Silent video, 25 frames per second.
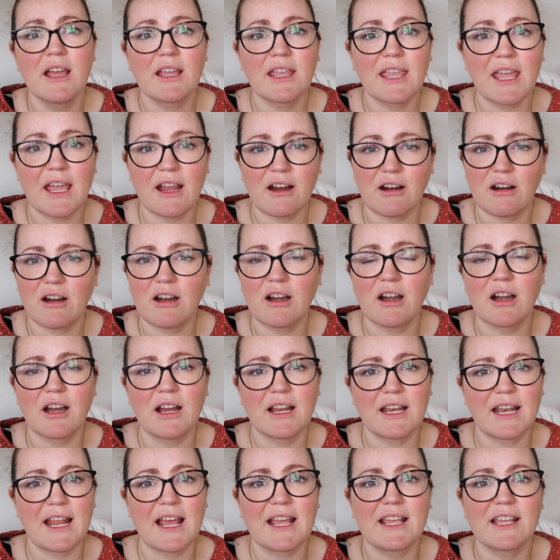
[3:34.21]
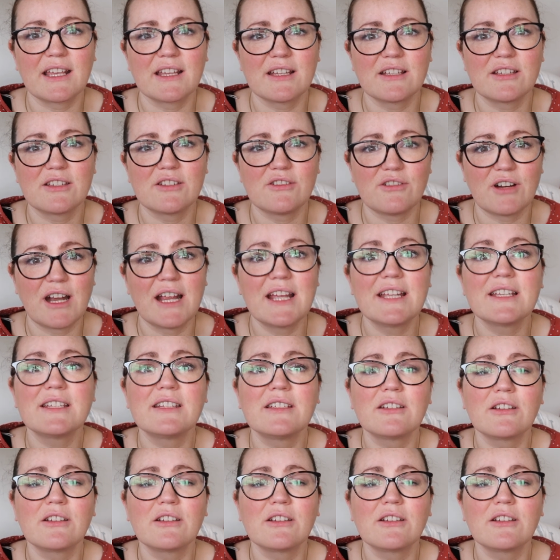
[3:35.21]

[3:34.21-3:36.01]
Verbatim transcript: get her and Angus dressed